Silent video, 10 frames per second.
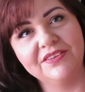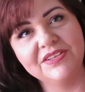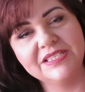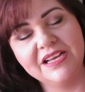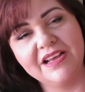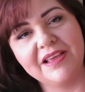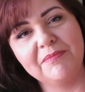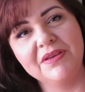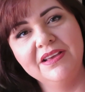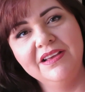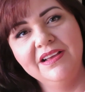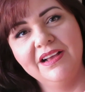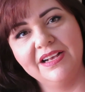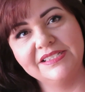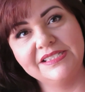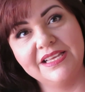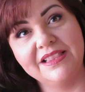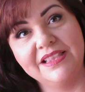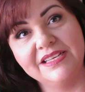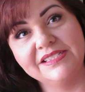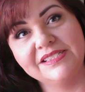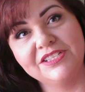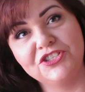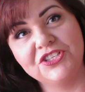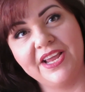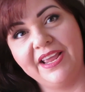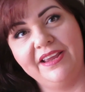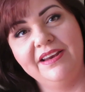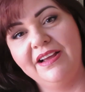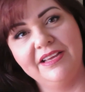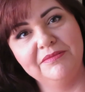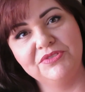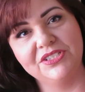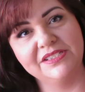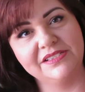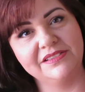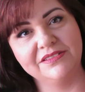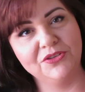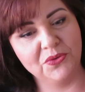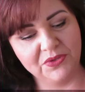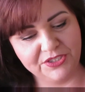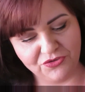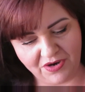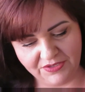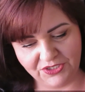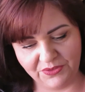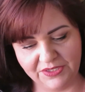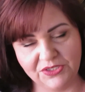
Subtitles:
Every time I see this shade, I am just totally drawn to it.